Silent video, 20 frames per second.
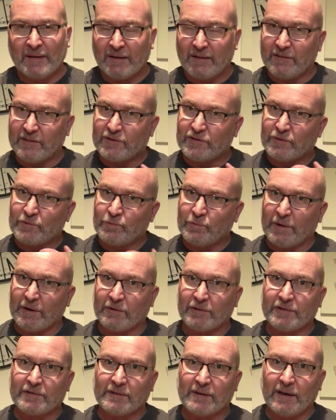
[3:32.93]
and the
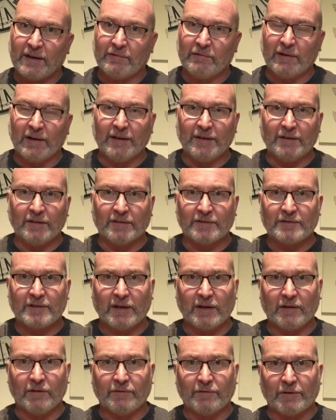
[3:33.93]
sweeter side really does
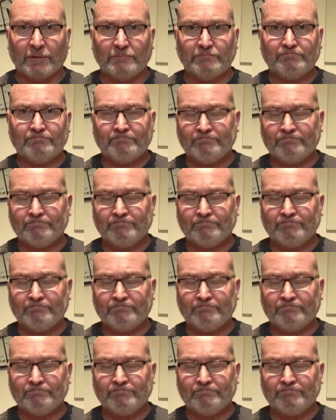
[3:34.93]
take over.